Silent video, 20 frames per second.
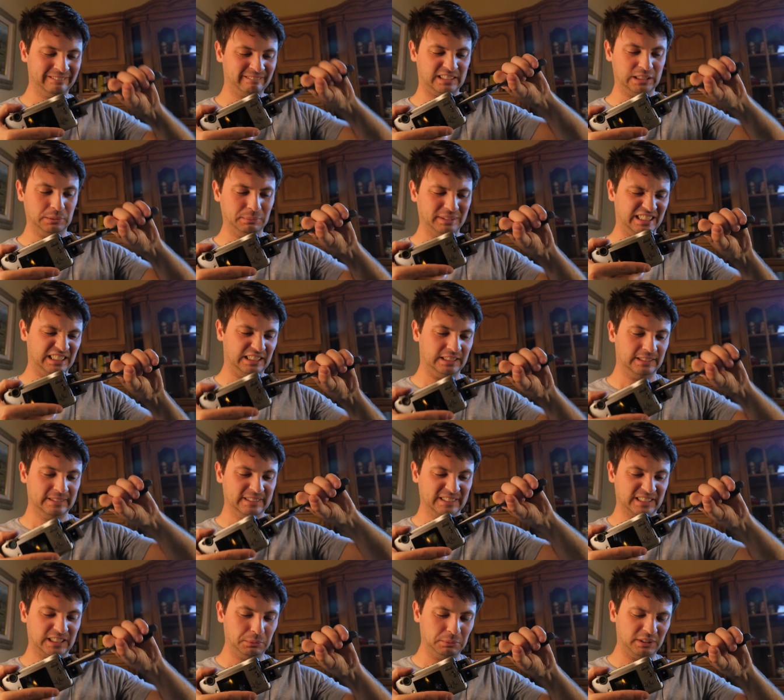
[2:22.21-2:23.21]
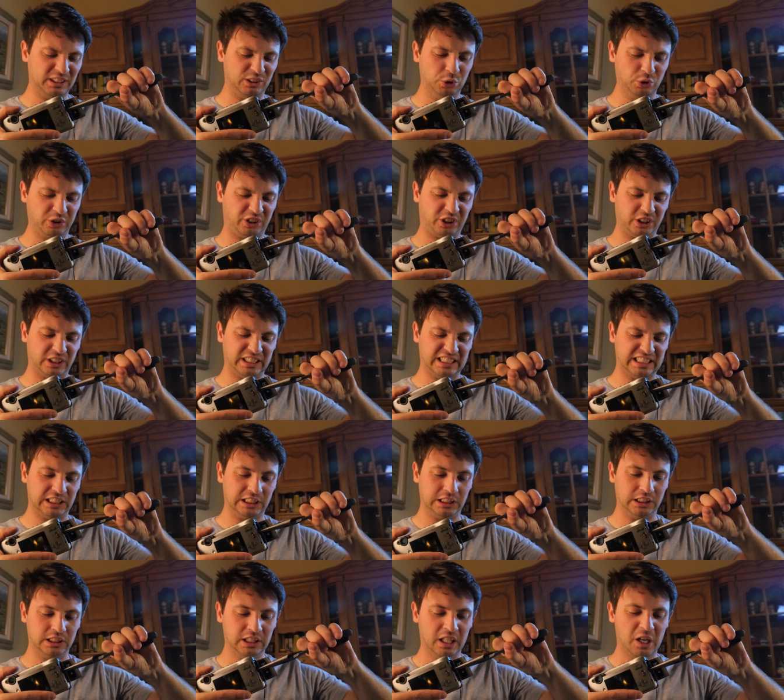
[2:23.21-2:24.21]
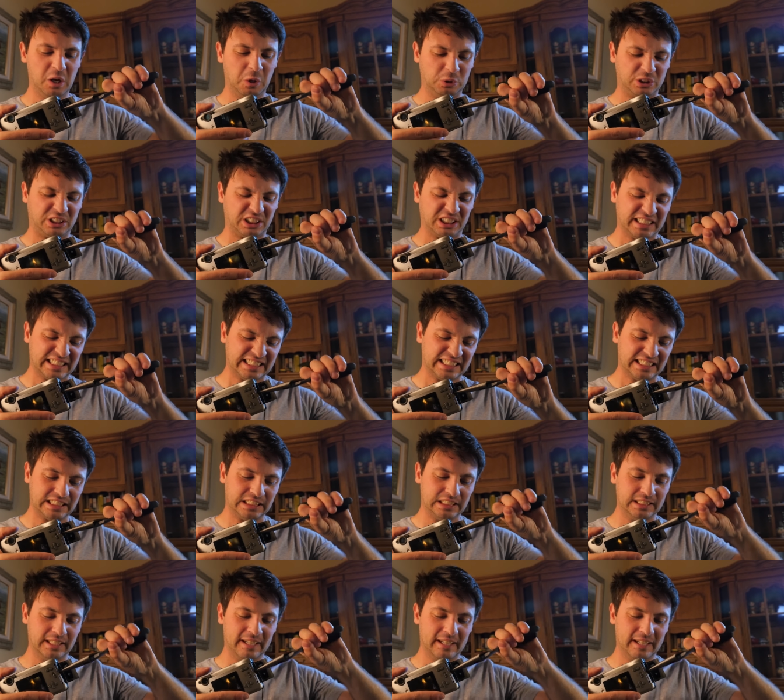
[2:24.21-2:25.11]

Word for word: Come on! Come on, who's your daddy? Who's your daddy?